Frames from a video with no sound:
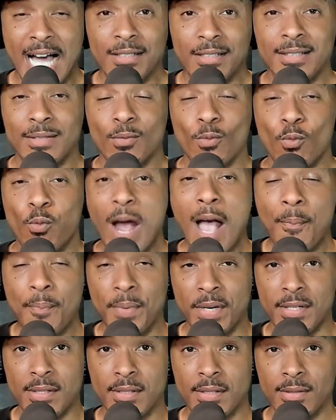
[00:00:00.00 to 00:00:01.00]

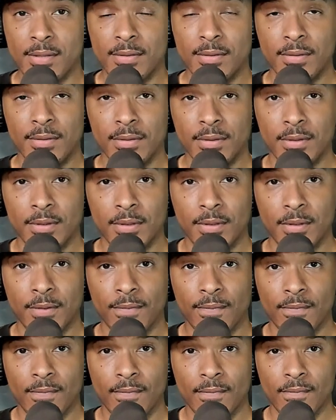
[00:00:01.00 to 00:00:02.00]
weapons.
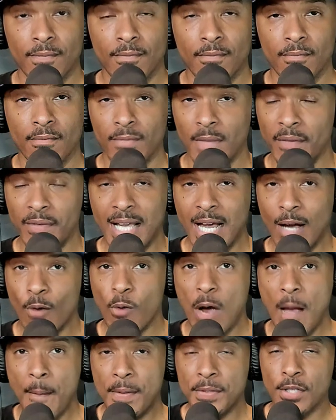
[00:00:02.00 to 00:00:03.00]
They've got
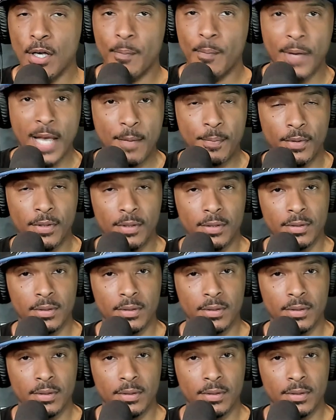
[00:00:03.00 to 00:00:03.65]
weapons on paper.